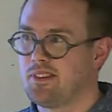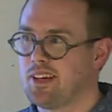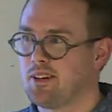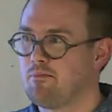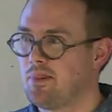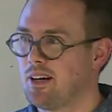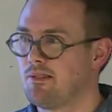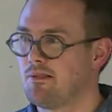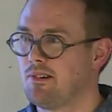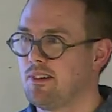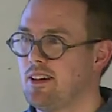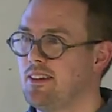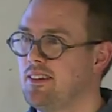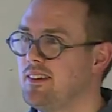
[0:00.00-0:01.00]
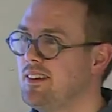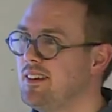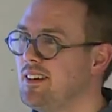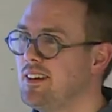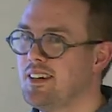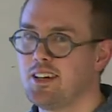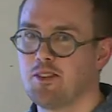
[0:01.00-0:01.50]
that power in,
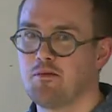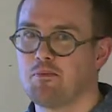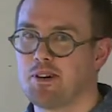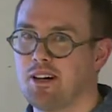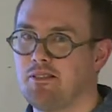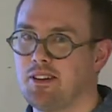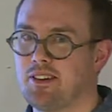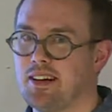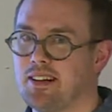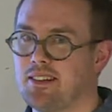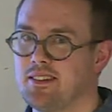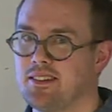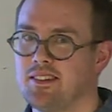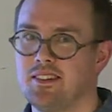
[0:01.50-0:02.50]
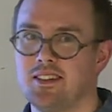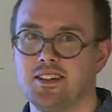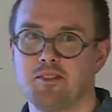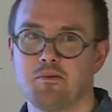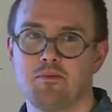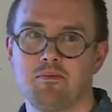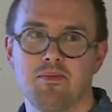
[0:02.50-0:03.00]
in private hands, in
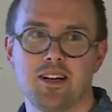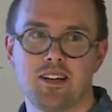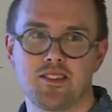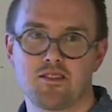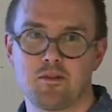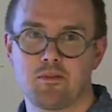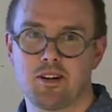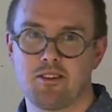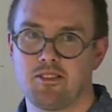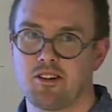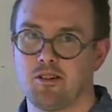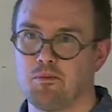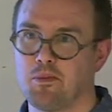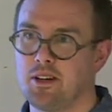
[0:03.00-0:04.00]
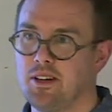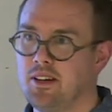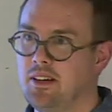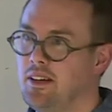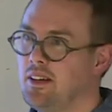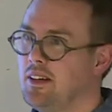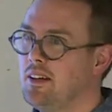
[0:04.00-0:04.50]
the hands of a private company,
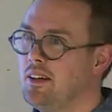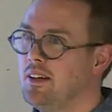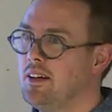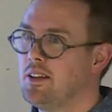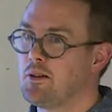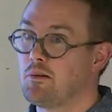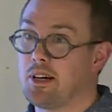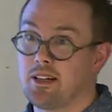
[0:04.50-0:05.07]
the way